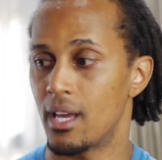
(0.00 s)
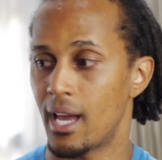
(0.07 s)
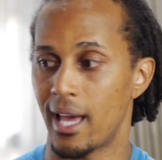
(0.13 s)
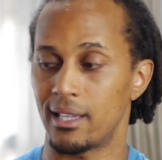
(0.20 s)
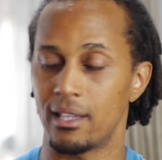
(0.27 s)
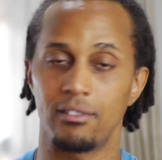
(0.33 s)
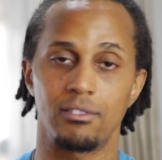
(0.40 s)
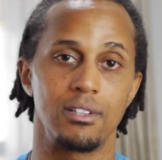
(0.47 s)

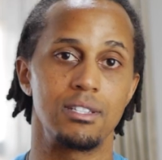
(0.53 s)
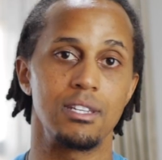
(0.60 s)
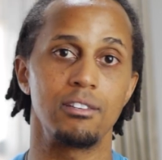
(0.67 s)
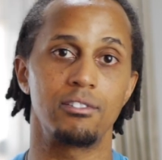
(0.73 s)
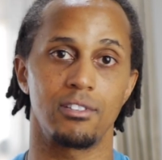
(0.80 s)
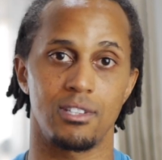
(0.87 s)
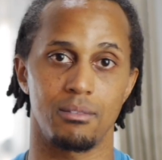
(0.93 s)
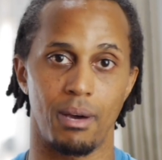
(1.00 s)
at least a
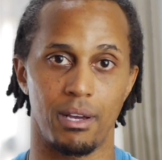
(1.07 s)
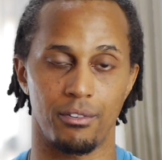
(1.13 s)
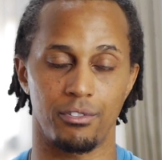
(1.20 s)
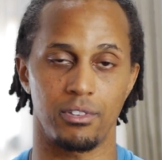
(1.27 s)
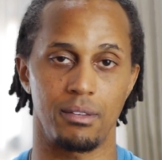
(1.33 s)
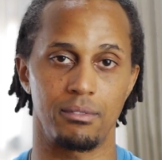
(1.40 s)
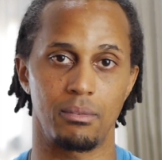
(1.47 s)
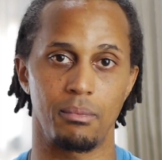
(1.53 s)
decent amount of
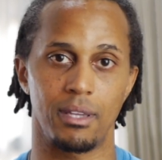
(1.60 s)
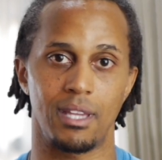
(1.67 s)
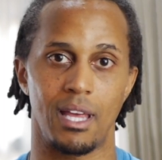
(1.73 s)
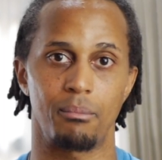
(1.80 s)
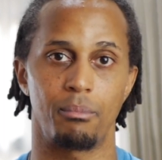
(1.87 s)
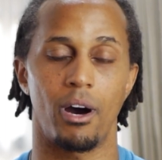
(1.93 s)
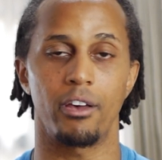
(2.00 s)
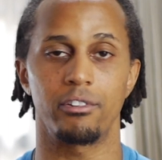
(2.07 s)
sleep to make
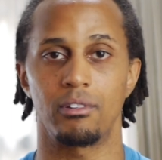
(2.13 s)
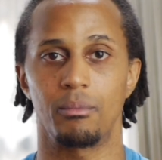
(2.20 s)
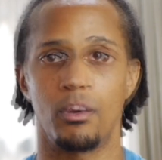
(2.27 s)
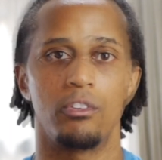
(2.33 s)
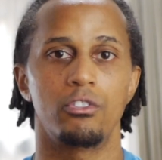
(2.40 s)
that possible.